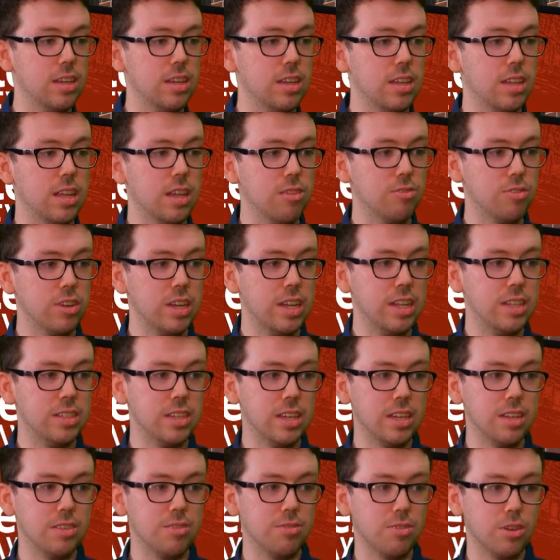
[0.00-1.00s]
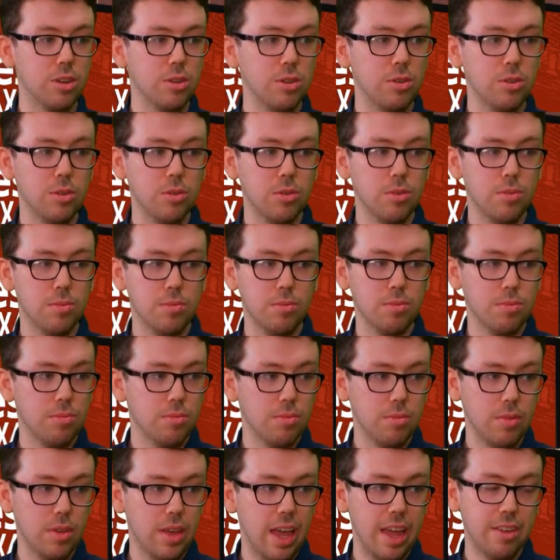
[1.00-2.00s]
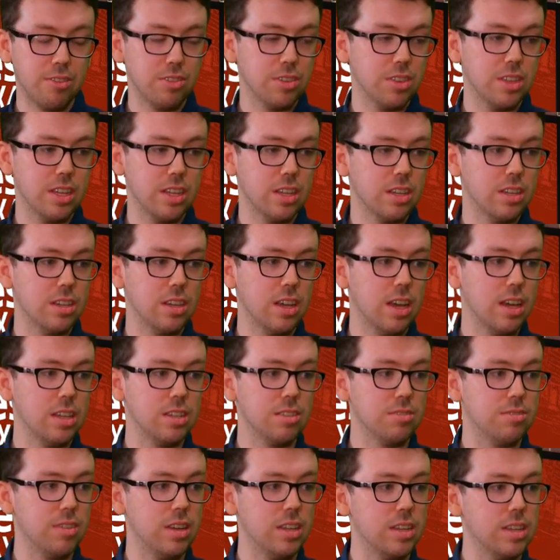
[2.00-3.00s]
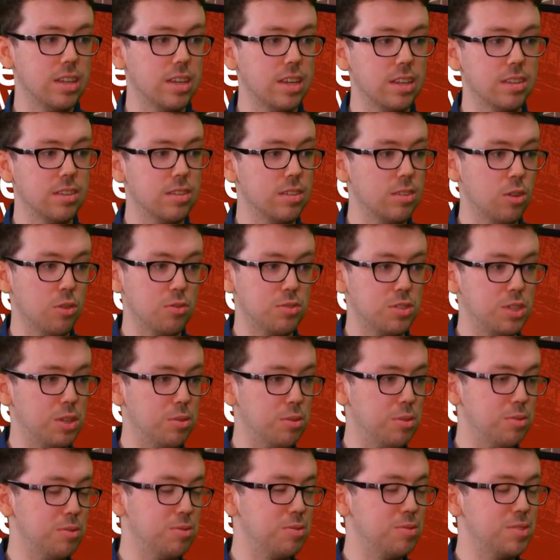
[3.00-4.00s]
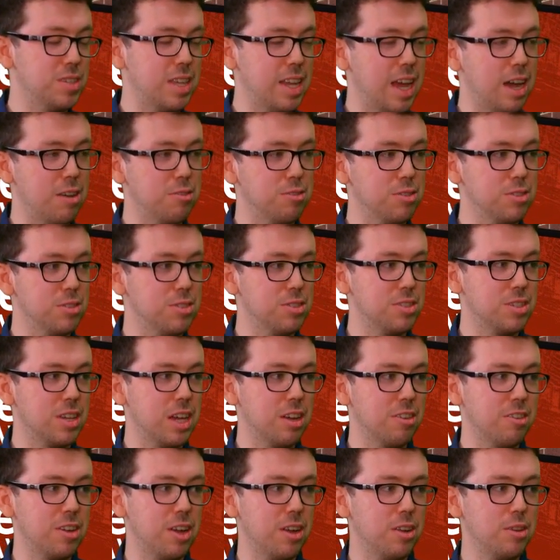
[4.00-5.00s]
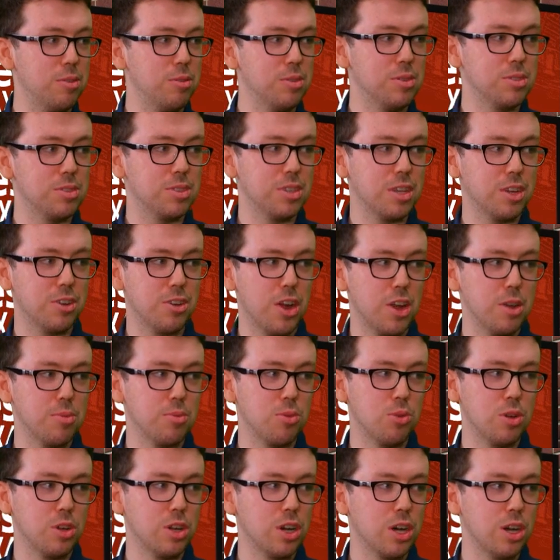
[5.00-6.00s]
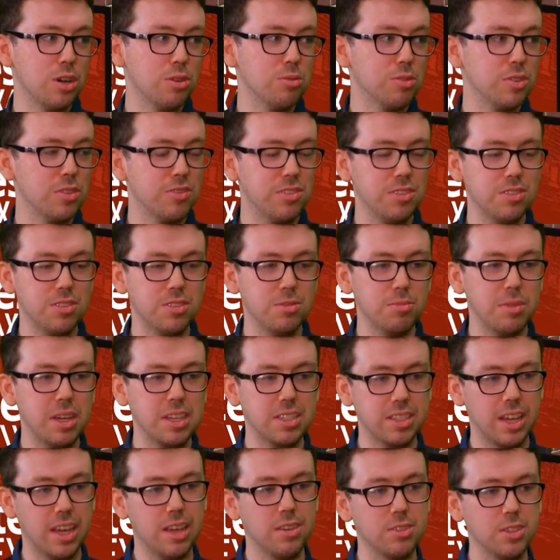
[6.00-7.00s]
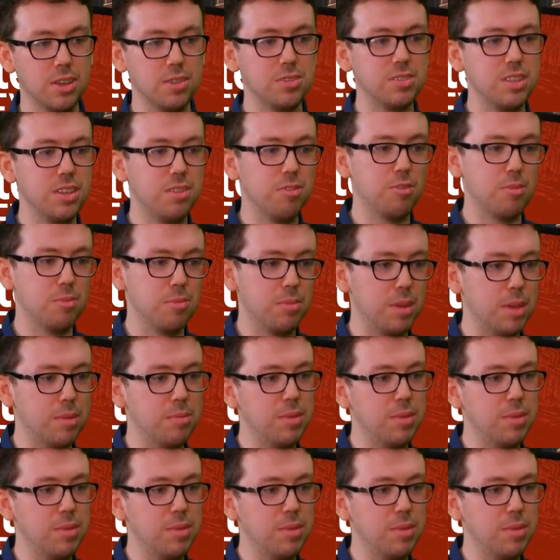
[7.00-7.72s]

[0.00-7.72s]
really did throw everything at defending, and obviously we've said Alphonse Areola was incredible in goal, one of the best games I've seen from him.